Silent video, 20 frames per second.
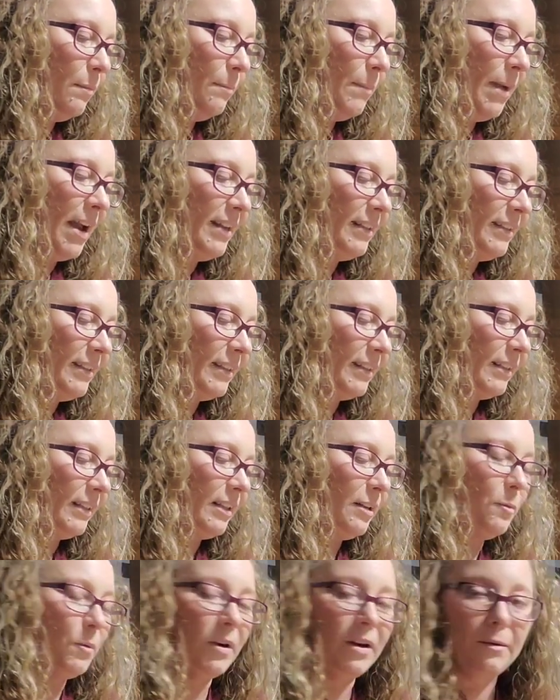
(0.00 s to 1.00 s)

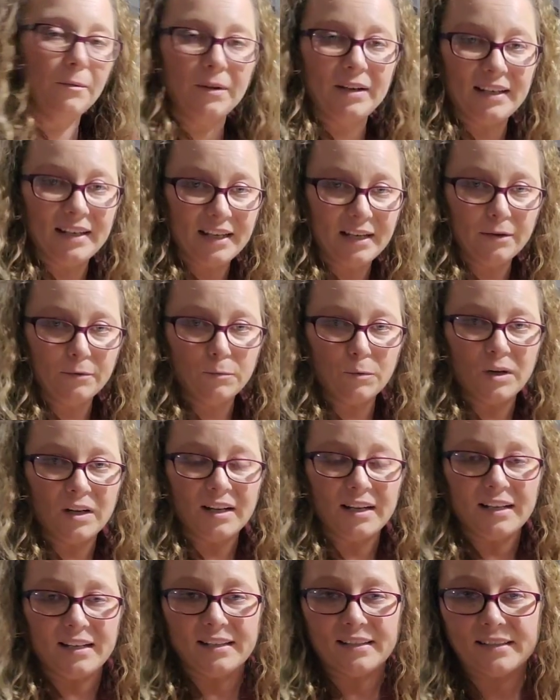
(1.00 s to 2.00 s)
Basically what we did
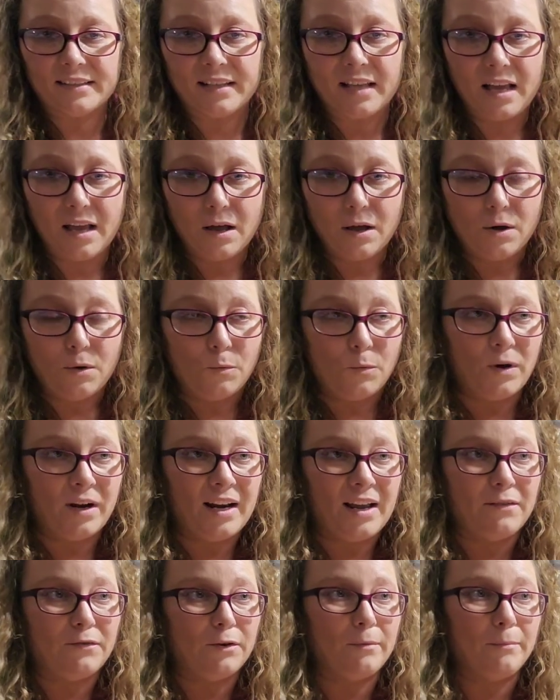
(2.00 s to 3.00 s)
was
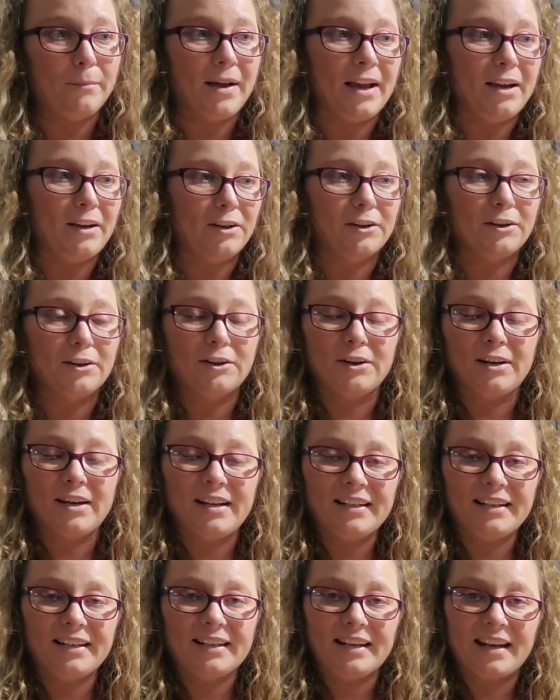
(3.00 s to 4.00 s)
whatever Baker
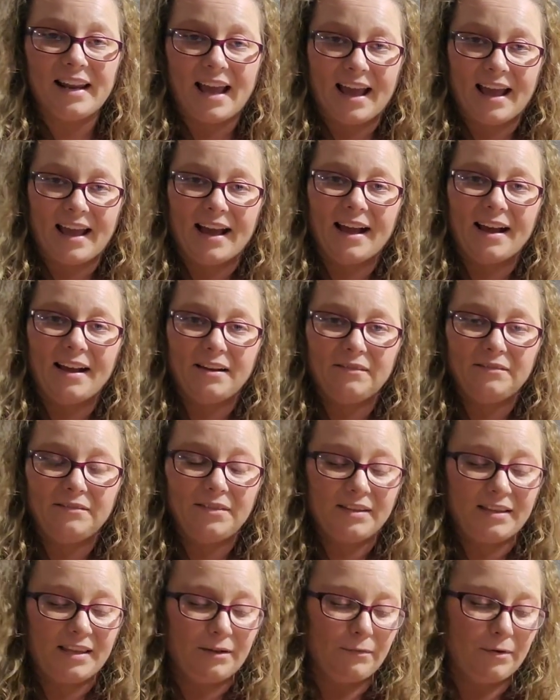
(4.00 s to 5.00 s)
Creek didn't have
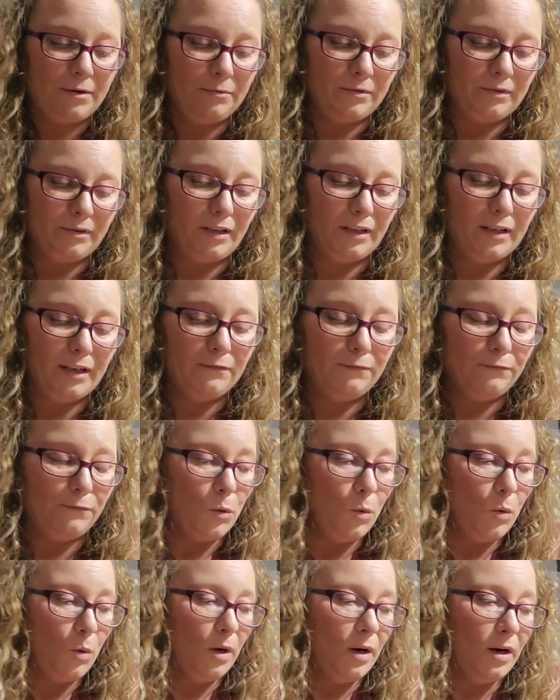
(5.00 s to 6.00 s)
that we were looking
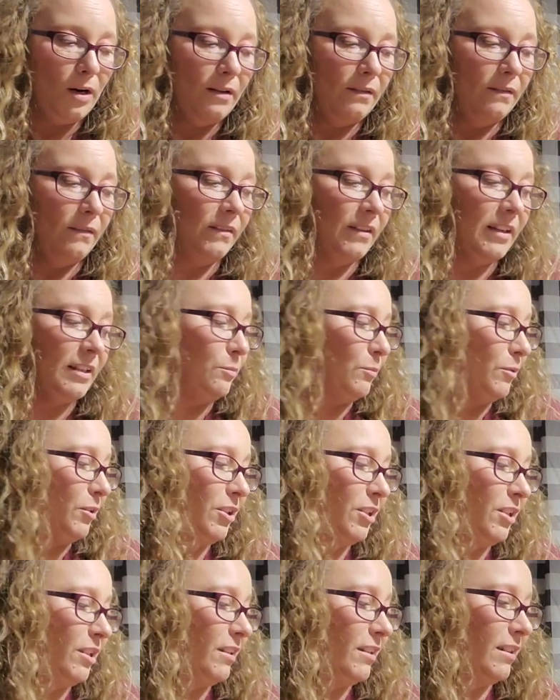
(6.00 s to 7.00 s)
for, this was
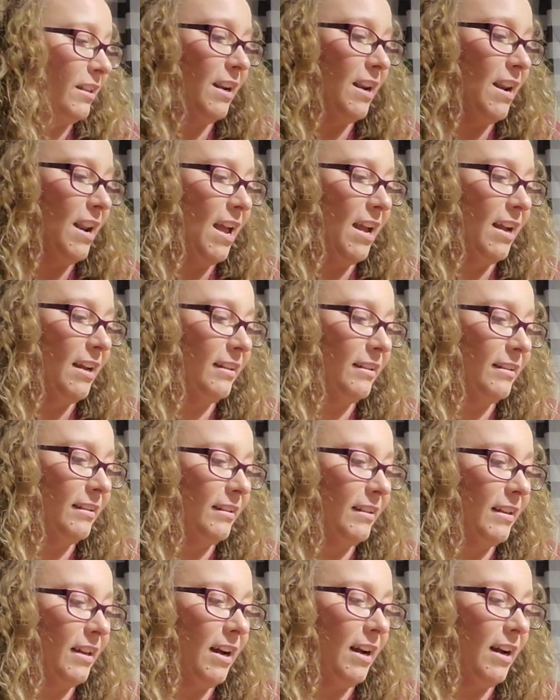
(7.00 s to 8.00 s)
just the next